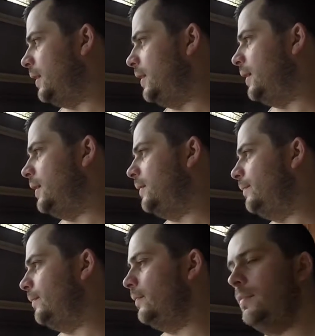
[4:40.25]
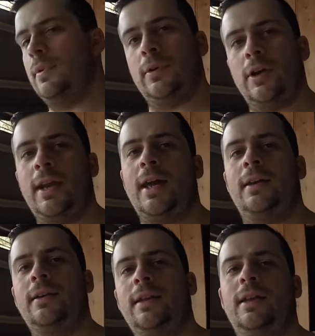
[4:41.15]
and uh, I'll go
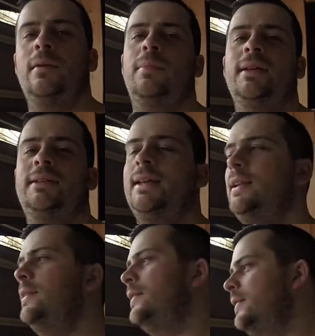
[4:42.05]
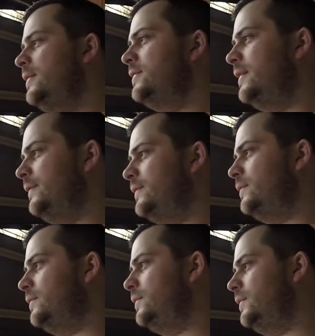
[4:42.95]
down, get it plugged in, see if it's all
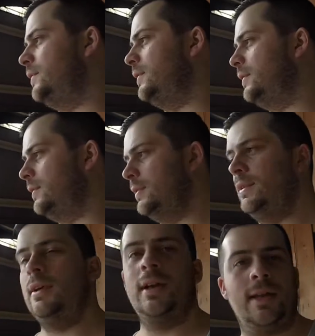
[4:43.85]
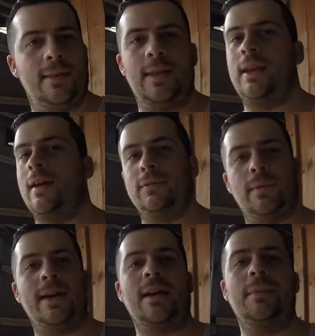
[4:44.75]
good, and have to
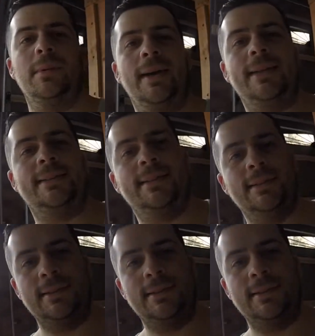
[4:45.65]
wait a couple of weeks.